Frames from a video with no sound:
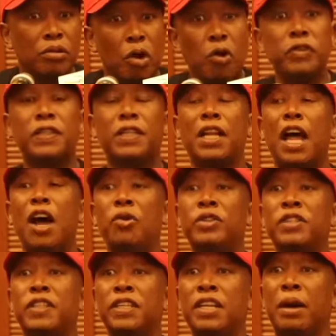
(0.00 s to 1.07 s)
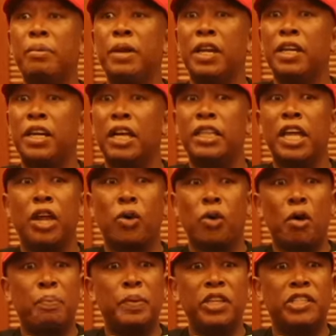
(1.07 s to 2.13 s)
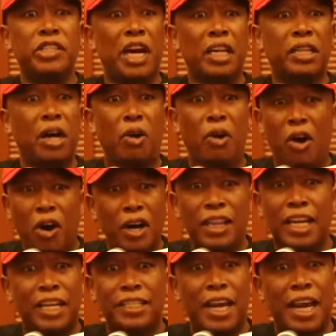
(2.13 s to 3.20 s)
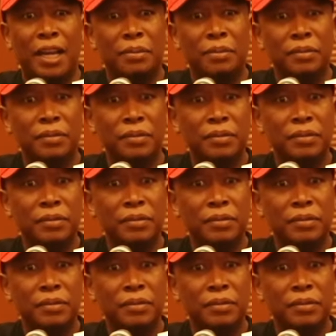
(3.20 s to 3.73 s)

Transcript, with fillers: Those clowns in America, they rob each other all the time.